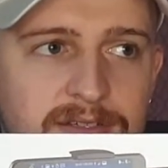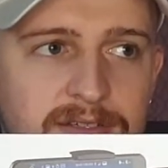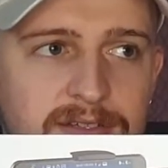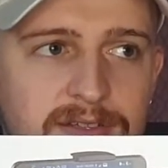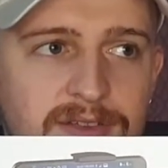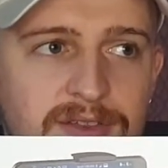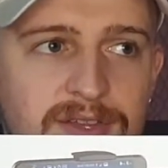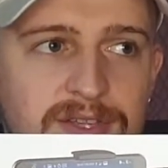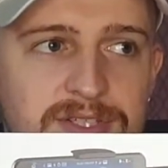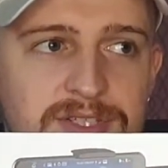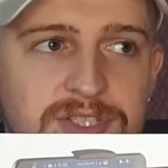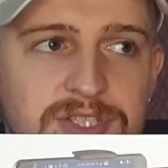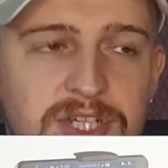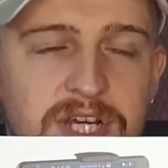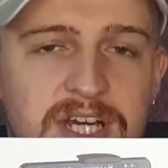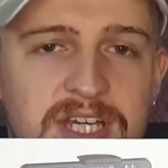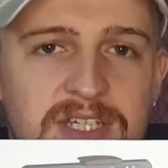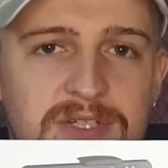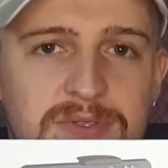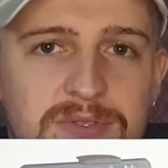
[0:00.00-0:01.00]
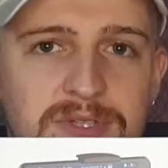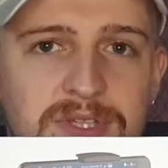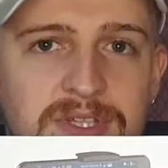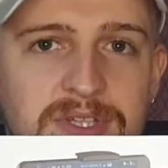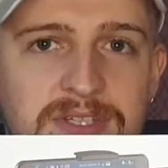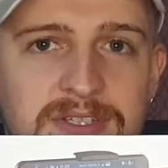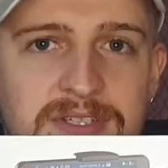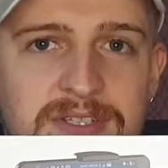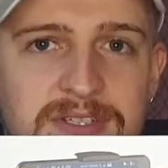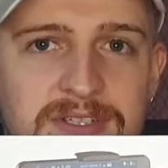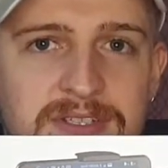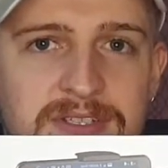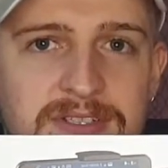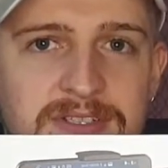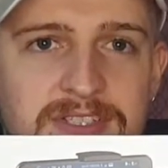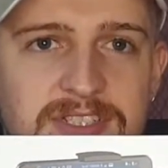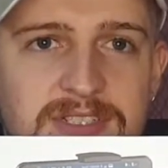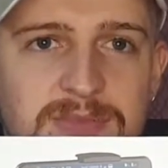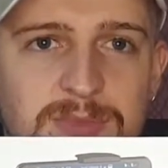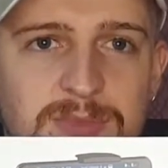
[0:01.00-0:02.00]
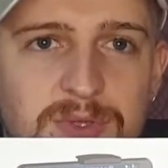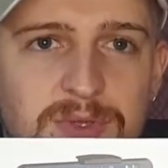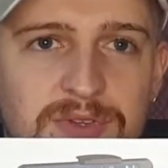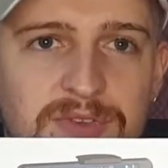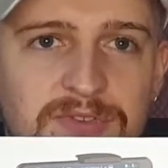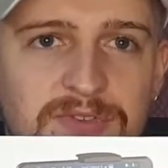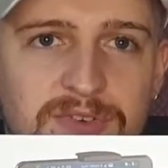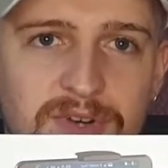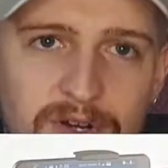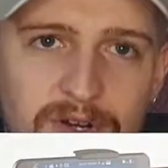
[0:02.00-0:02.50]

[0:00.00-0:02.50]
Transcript: the Zhiyun Smooth 4,